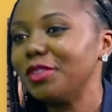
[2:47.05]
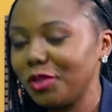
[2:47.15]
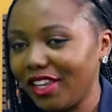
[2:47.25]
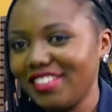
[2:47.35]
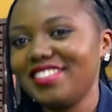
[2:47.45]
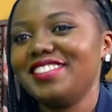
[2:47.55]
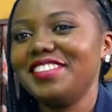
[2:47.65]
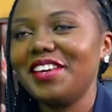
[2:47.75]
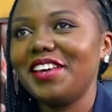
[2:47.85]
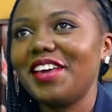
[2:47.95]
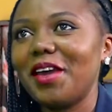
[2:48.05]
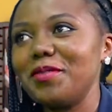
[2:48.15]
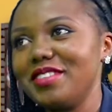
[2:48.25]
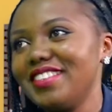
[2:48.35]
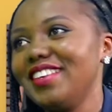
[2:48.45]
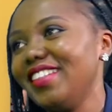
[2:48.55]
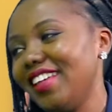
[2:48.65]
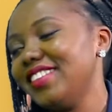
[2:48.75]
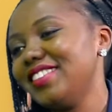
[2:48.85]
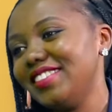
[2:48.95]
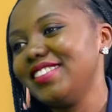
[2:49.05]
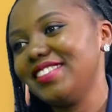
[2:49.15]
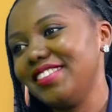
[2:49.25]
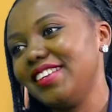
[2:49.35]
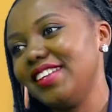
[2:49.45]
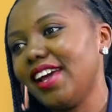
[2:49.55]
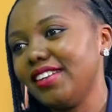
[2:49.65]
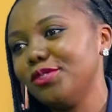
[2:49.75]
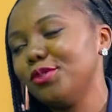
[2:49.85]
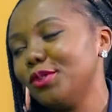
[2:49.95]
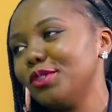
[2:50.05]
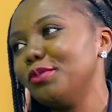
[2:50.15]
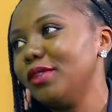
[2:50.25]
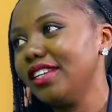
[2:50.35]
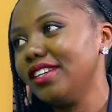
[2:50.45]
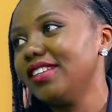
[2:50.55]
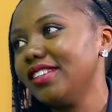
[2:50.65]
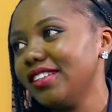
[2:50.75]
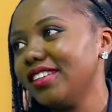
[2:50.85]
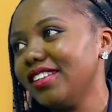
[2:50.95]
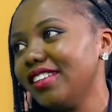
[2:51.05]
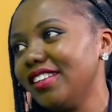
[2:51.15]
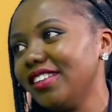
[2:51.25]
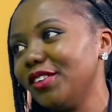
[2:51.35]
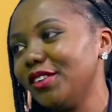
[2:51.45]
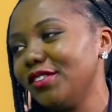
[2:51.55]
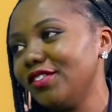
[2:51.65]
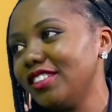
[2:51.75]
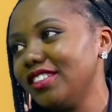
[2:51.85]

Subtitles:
So yes, I would say that it had a role to play in all of it.